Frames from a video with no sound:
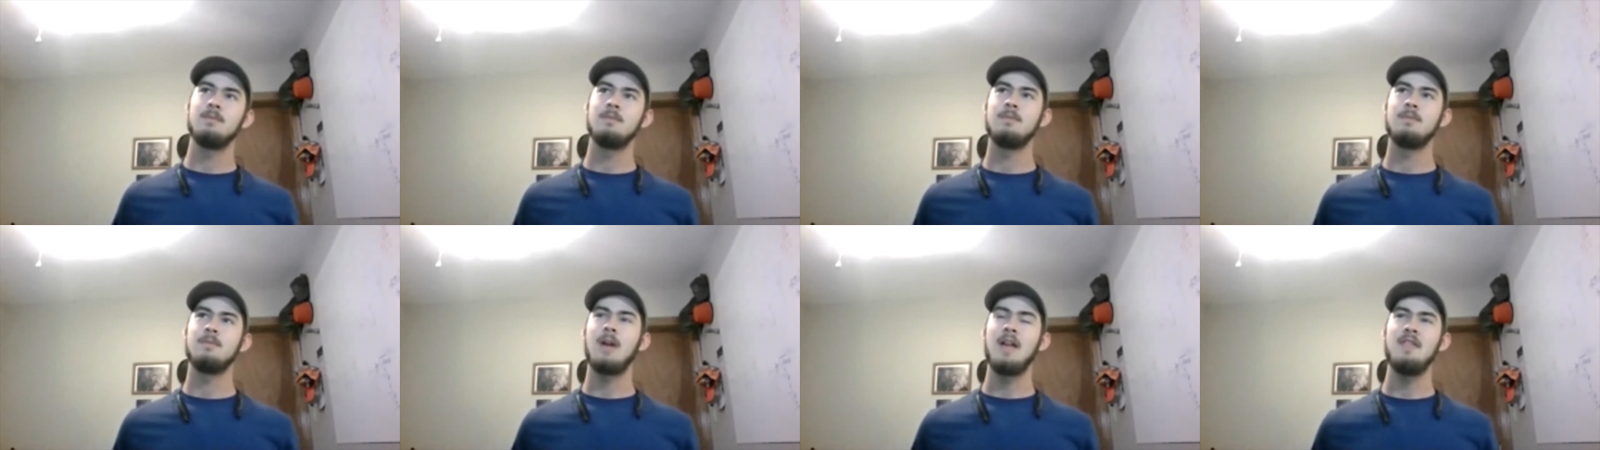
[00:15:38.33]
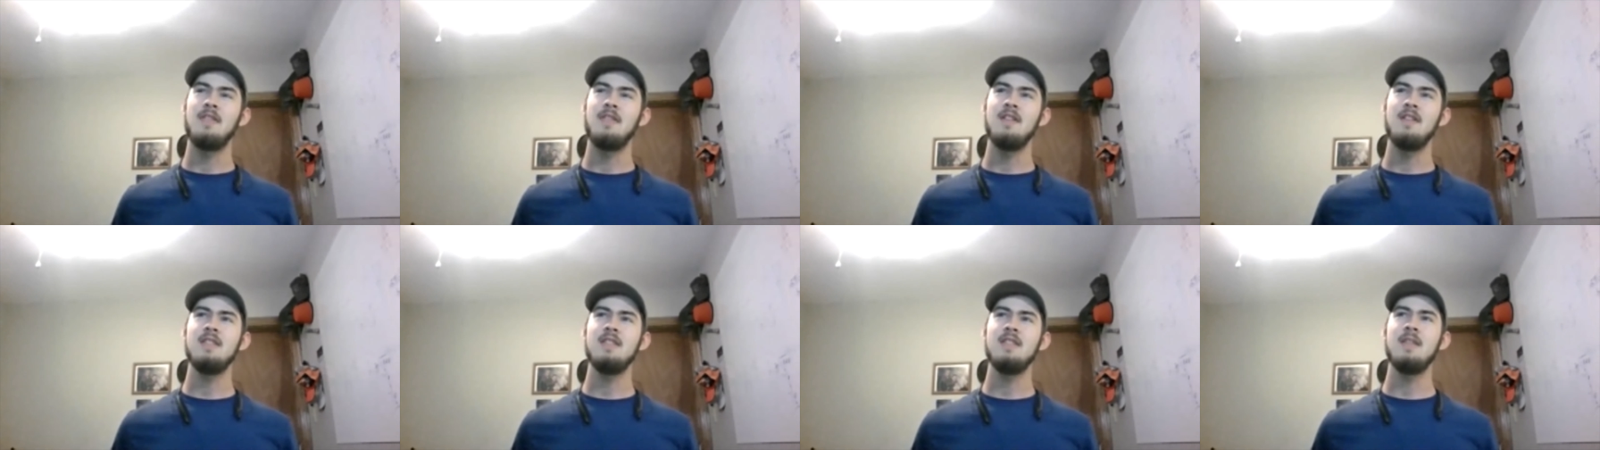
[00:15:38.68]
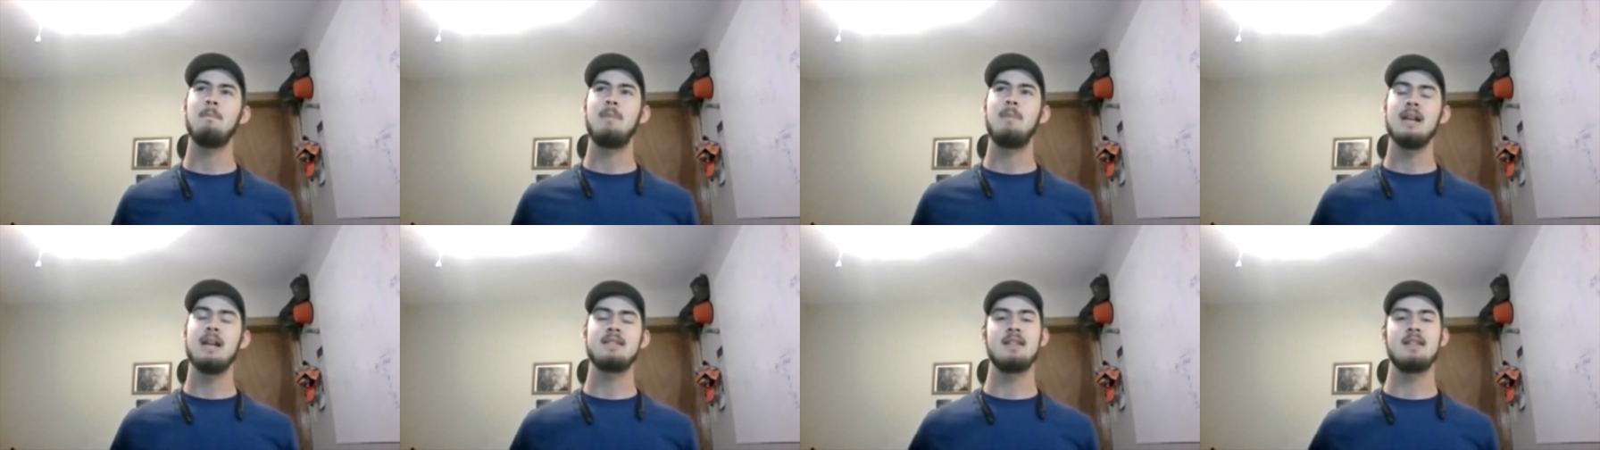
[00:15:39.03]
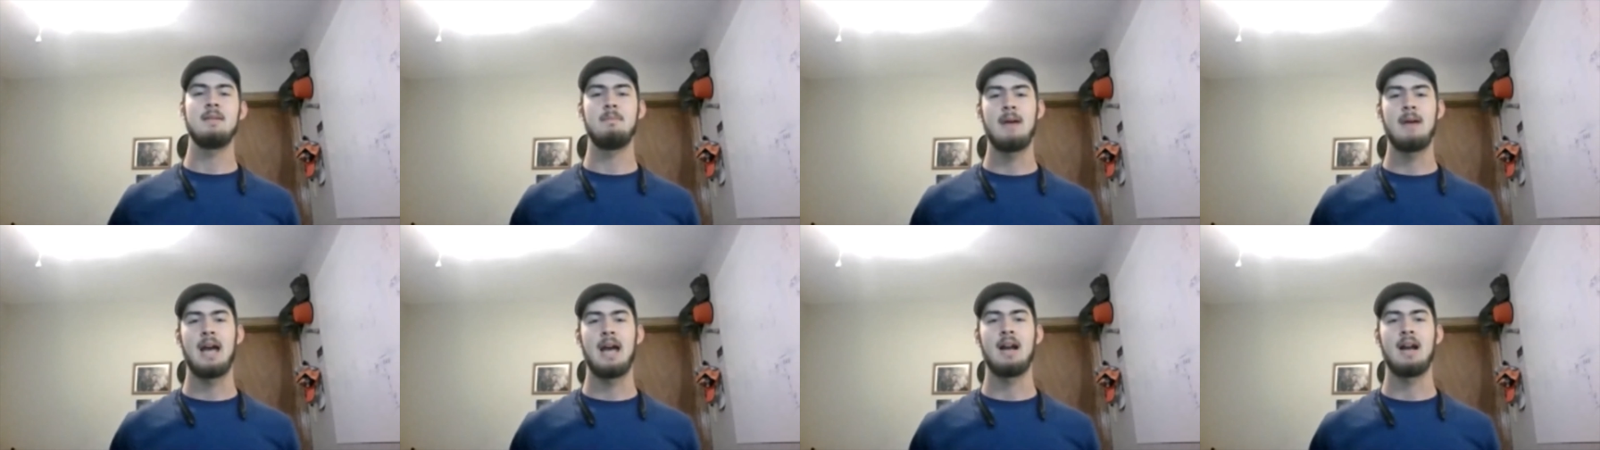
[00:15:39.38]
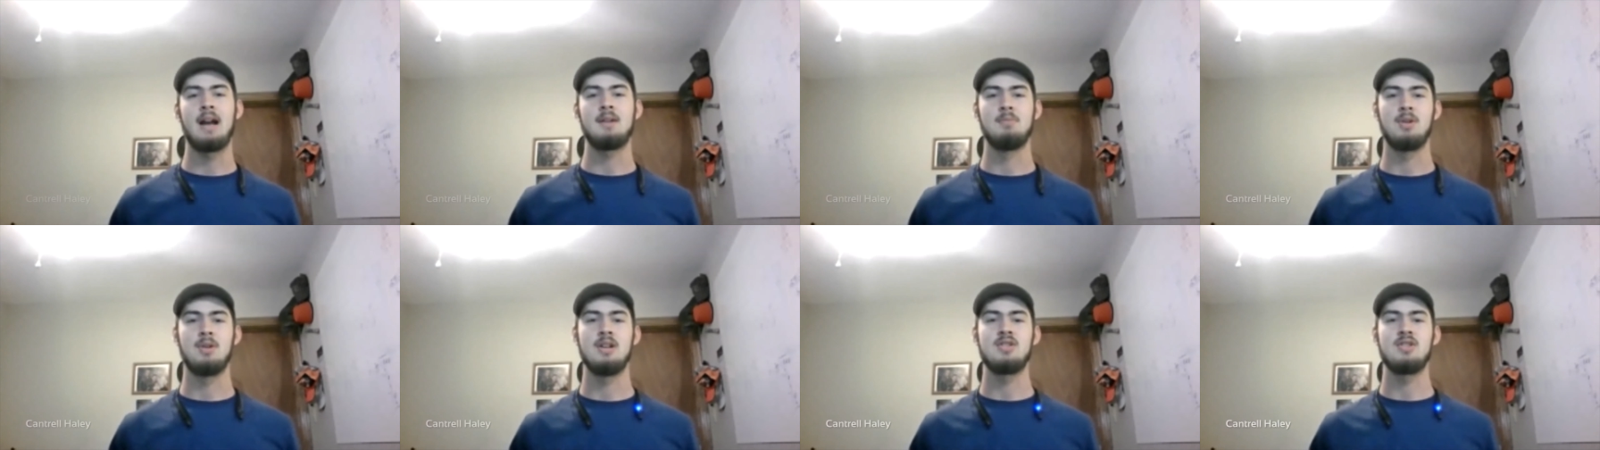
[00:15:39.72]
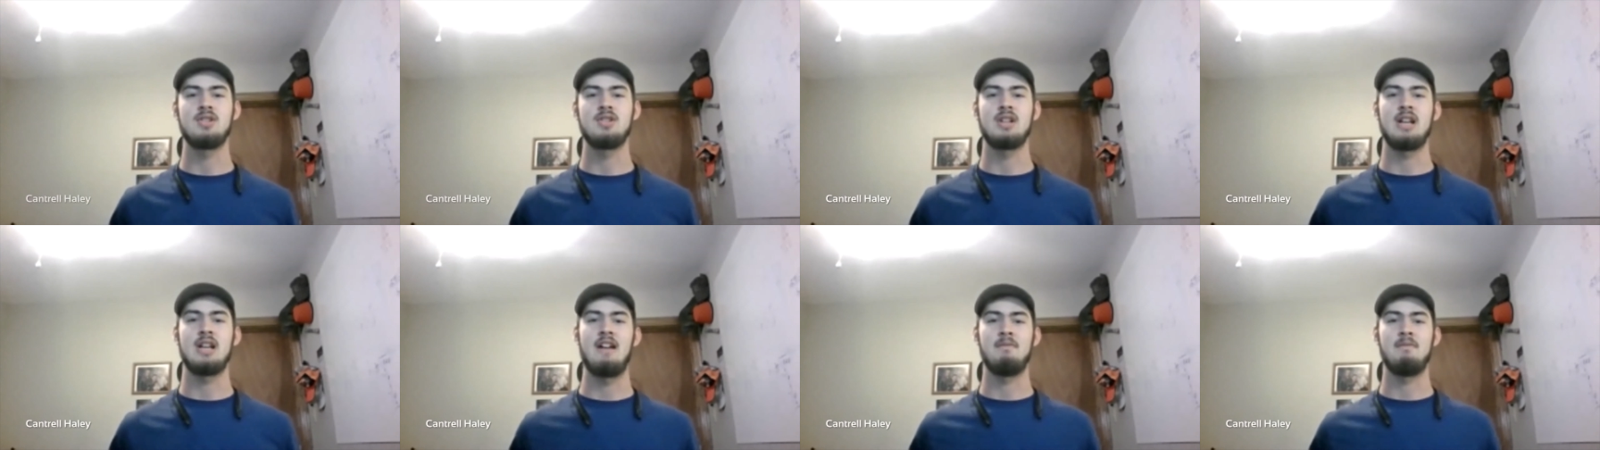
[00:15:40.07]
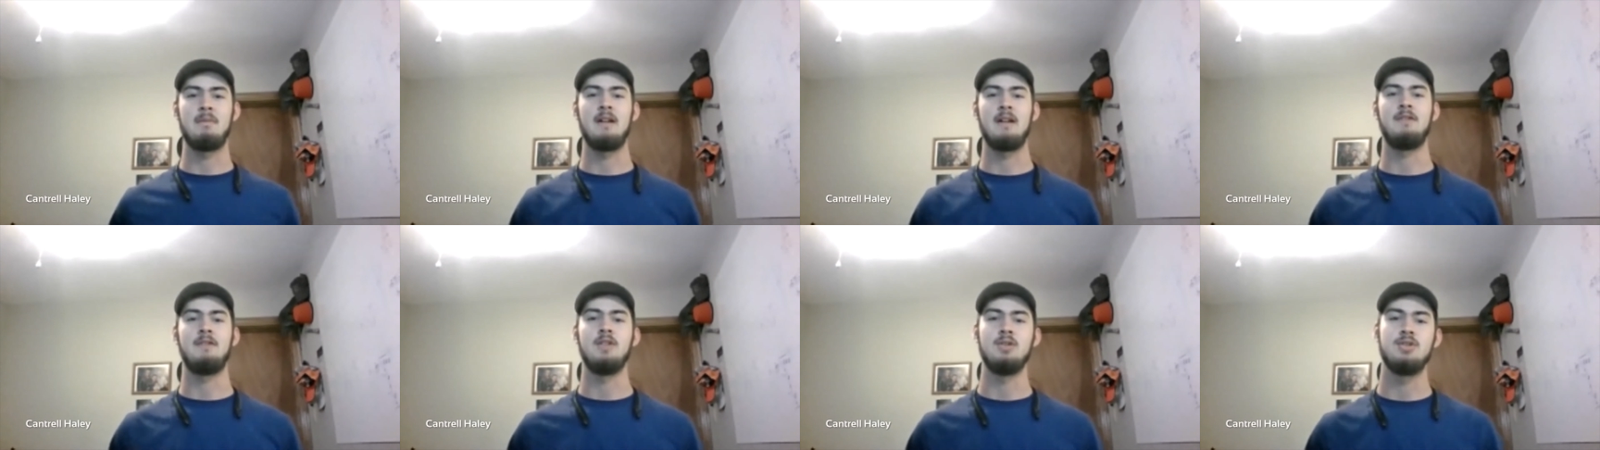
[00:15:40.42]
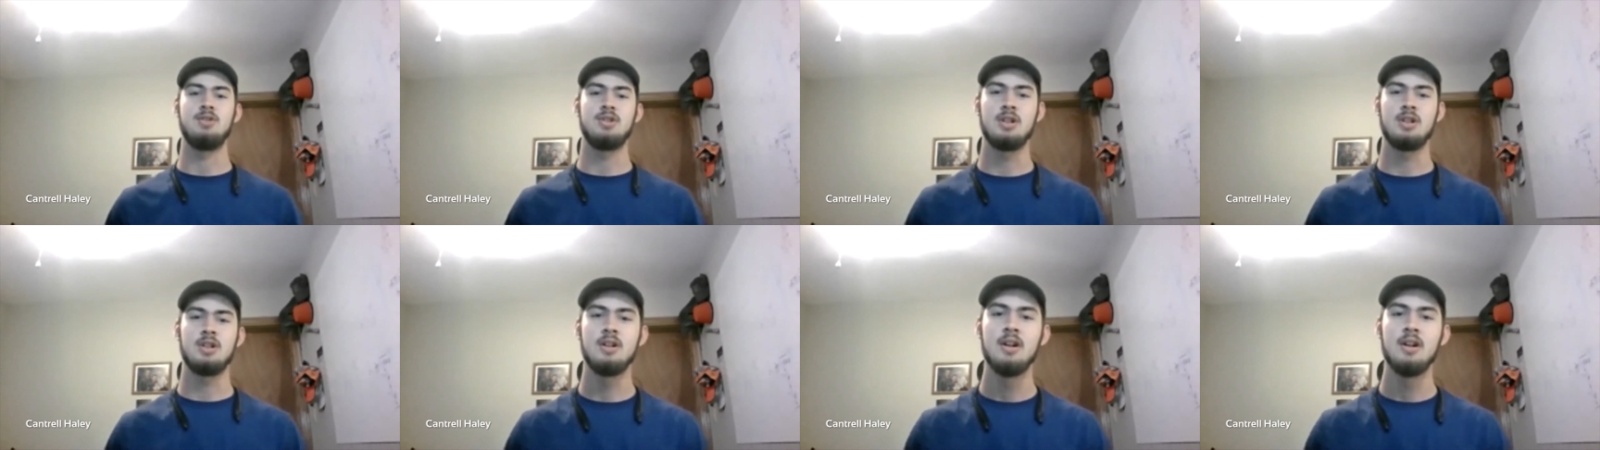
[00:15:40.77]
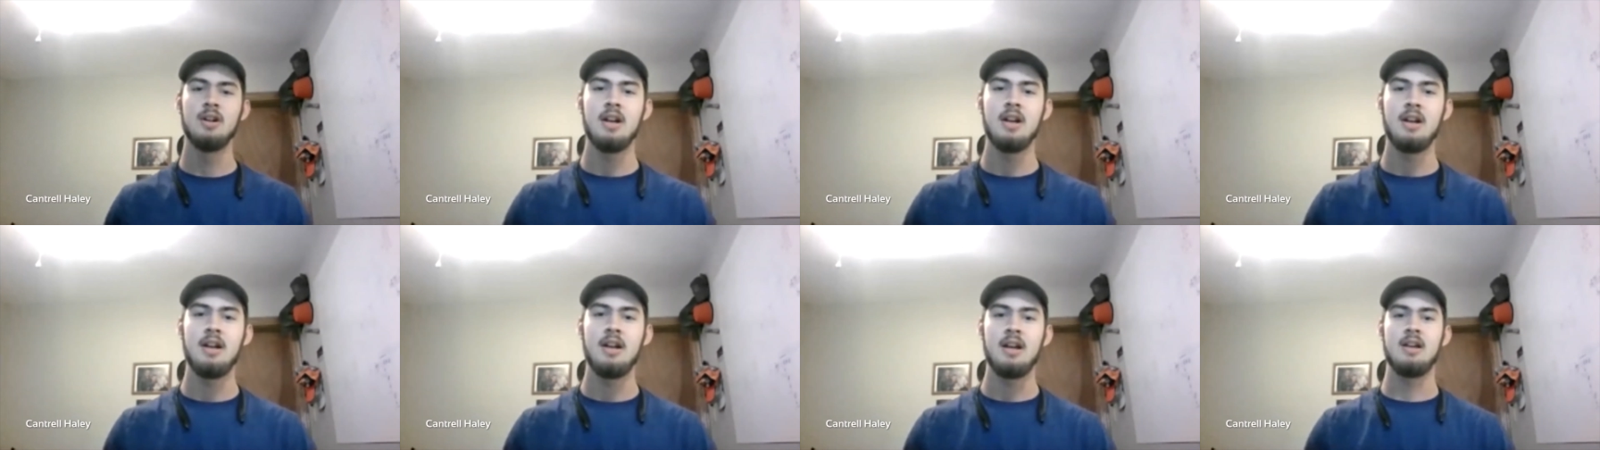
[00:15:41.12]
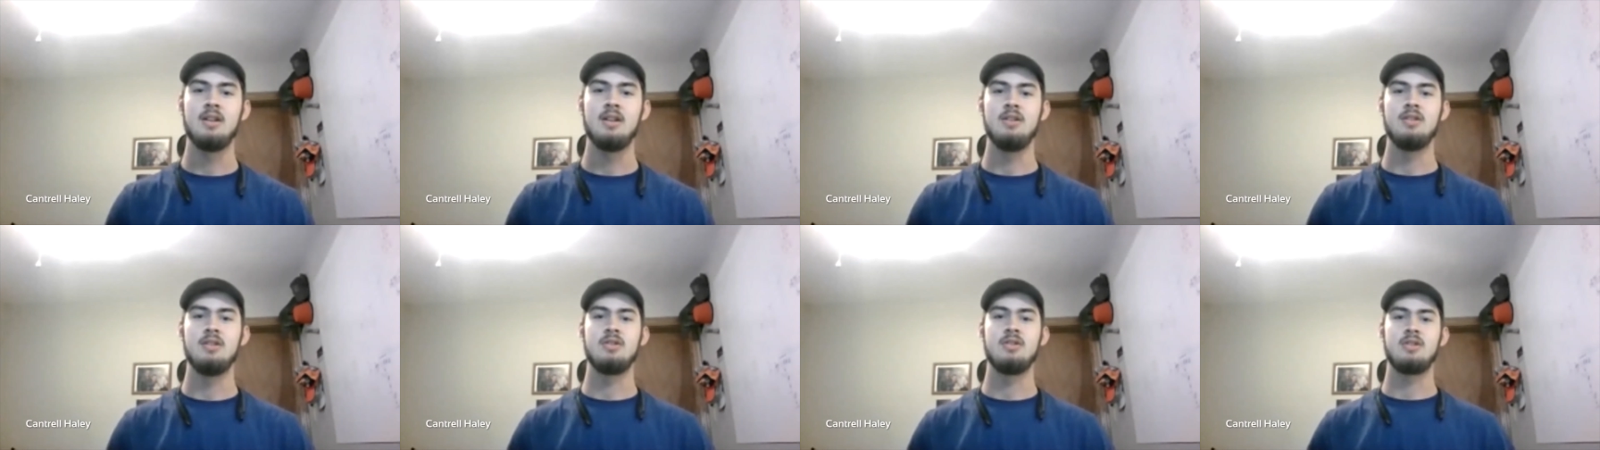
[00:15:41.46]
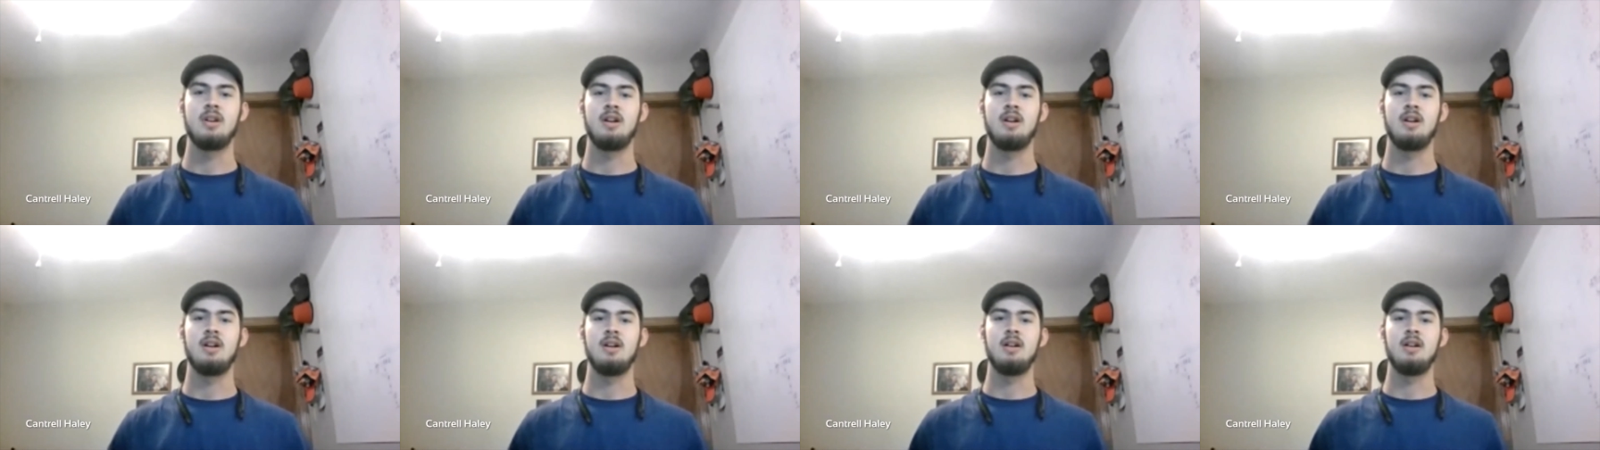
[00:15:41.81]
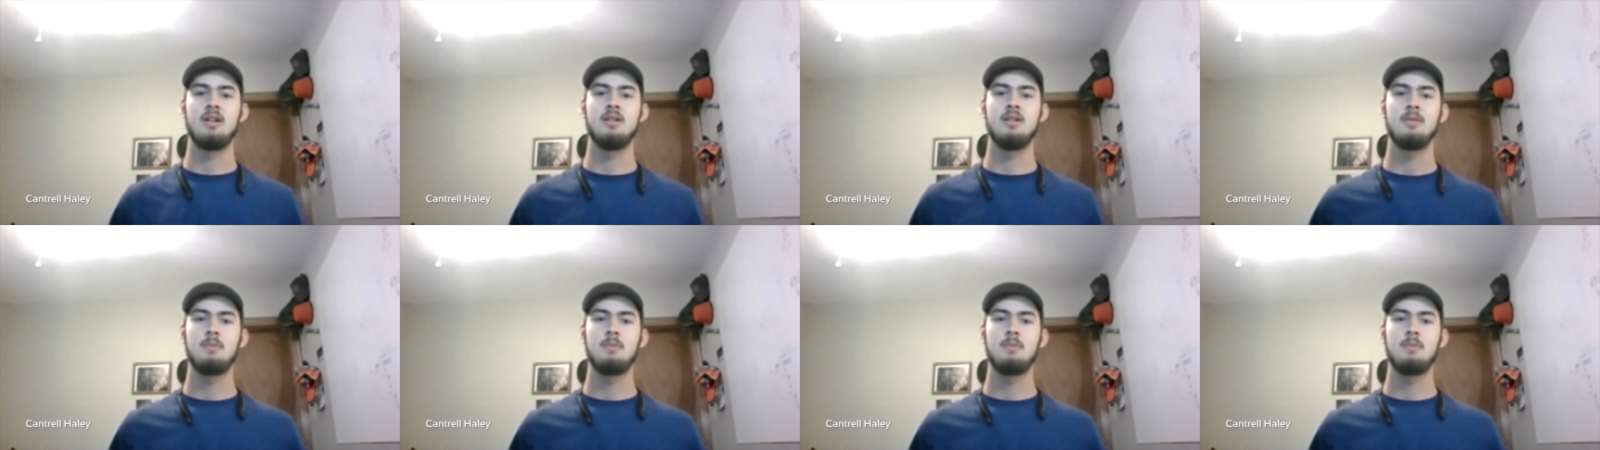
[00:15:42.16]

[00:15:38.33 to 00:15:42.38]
I think the biggest impact Meridian's going to have in my future is uh,